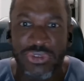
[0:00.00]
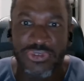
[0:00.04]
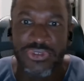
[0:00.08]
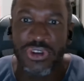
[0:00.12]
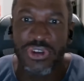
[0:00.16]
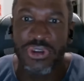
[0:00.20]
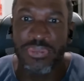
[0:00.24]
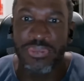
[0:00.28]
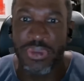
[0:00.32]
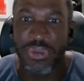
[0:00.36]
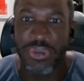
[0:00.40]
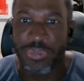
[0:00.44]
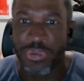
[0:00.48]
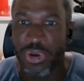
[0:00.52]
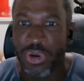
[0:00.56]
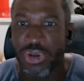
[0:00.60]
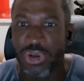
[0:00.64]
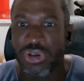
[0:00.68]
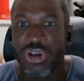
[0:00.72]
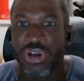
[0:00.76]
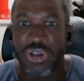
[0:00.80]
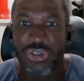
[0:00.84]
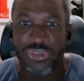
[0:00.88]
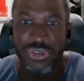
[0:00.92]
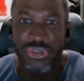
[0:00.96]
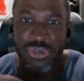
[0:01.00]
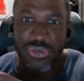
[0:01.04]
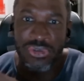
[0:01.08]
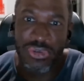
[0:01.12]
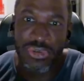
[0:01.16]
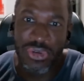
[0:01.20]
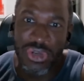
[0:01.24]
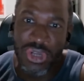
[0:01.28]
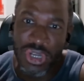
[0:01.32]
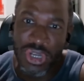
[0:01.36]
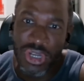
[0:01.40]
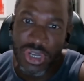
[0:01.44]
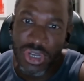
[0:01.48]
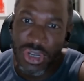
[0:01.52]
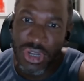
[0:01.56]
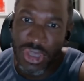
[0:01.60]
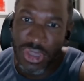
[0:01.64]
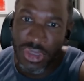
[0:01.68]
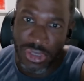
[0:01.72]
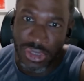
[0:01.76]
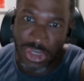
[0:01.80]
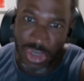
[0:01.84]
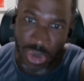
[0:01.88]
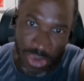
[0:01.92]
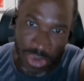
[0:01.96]
from the protocol to
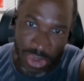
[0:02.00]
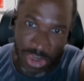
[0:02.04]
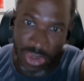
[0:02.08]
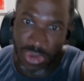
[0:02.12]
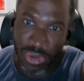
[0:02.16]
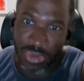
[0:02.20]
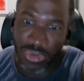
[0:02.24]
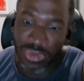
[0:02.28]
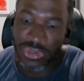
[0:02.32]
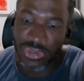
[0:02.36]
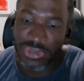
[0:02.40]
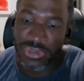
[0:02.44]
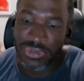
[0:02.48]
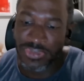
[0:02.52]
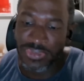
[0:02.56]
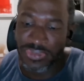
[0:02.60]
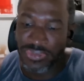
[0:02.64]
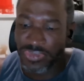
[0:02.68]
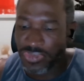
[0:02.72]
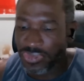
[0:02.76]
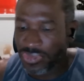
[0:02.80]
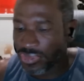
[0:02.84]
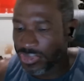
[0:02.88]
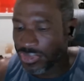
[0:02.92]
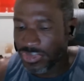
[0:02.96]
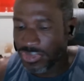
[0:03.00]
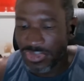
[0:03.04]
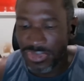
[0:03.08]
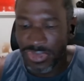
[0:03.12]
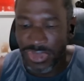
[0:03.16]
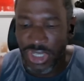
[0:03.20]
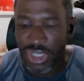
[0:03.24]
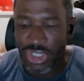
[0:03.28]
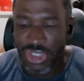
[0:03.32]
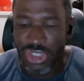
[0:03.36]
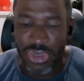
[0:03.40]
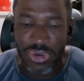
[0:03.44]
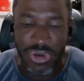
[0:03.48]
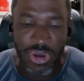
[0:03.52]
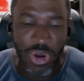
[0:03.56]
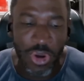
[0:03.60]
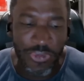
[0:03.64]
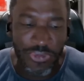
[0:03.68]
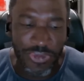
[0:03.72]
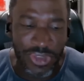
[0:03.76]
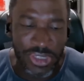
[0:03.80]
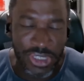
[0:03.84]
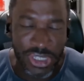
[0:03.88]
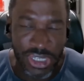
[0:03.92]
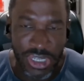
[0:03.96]
the token holders. And so
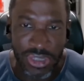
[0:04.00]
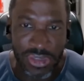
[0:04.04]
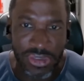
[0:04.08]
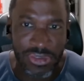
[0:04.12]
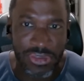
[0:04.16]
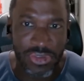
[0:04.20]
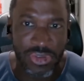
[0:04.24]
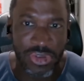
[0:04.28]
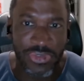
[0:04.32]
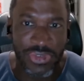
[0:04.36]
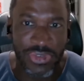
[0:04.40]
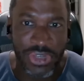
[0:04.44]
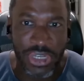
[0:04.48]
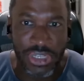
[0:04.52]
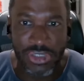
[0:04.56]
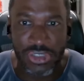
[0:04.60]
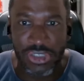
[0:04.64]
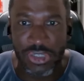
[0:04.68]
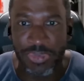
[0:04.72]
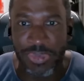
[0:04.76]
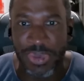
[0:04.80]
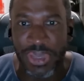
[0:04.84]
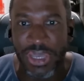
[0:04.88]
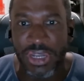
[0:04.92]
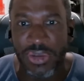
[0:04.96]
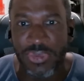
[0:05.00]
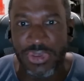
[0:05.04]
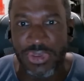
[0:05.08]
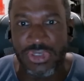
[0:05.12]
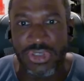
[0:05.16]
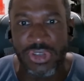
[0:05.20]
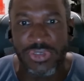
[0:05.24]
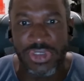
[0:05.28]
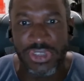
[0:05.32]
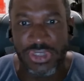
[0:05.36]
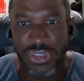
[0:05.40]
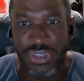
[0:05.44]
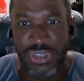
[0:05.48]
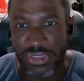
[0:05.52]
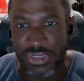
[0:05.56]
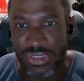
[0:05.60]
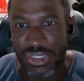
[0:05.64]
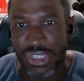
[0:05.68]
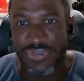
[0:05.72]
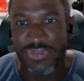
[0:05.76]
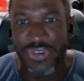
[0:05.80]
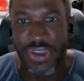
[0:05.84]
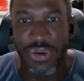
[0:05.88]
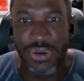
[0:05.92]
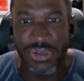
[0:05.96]
hopefully ETH sort of catches a bid and we sort of get this
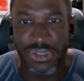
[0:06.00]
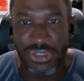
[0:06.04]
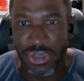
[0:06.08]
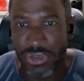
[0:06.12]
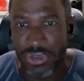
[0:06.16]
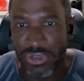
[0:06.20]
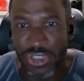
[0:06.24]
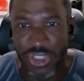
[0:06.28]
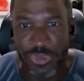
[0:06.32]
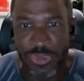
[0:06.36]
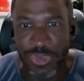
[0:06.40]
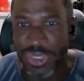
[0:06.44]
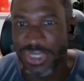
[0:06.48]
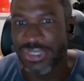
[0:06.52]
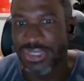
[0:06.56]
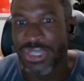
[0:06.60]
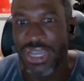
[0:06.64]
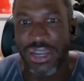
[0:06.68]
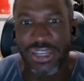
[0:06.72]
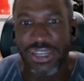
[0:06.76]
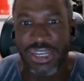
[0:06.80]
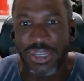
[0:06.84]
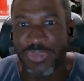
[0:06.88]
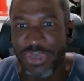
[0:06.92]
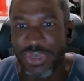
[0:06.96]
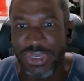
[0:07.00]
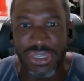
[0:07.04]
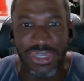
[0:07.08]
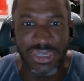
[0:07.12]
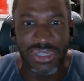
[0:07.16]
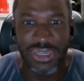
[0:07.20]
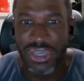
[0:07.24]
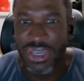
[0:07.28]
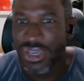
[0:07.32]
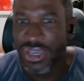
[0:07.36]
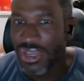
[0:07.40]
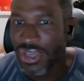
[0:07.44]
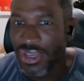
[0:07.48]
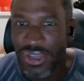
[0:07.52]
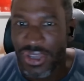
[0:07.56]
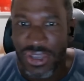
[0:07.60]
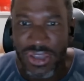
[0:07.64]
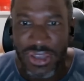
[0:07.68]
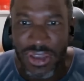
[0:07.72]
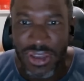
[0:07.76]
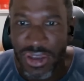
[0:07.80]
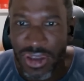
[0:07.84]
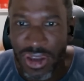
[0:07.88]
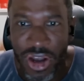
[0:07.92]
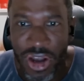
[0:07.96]
DeFi resurgence, but it's not going to be
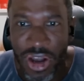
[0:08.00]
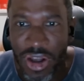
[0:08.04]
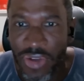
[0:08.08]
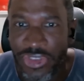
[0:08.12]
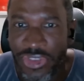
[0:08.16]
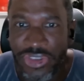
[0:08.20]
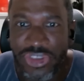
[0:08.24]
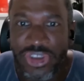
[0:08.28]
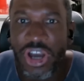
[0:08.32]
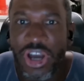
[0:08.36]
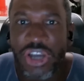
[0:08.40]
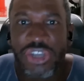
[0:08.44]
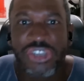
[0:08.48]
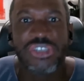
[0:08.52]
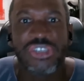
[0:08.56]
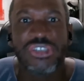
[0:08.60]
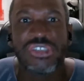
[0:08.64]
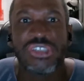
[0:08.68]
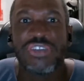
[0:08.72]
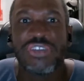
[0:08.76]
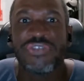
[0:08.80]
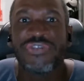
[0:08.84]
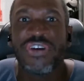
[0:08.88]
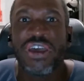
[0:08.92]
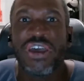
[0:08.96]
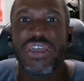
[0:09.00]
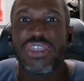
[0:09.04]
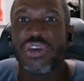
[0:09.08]
all the dog shit DeFi